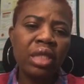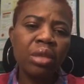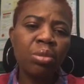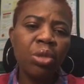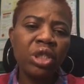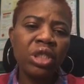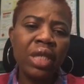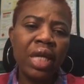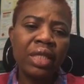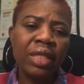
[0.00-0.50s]
as
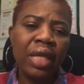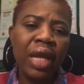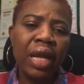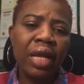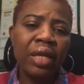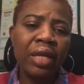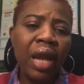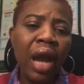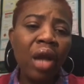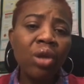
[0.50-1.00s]
much as
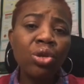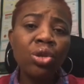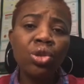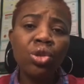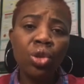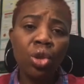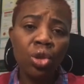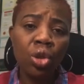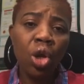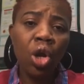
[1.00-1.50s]
like now you
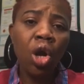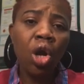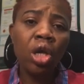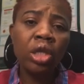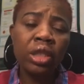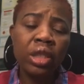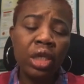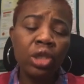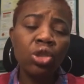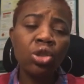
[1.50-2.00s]
know your
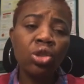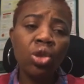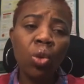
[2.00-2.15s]
content,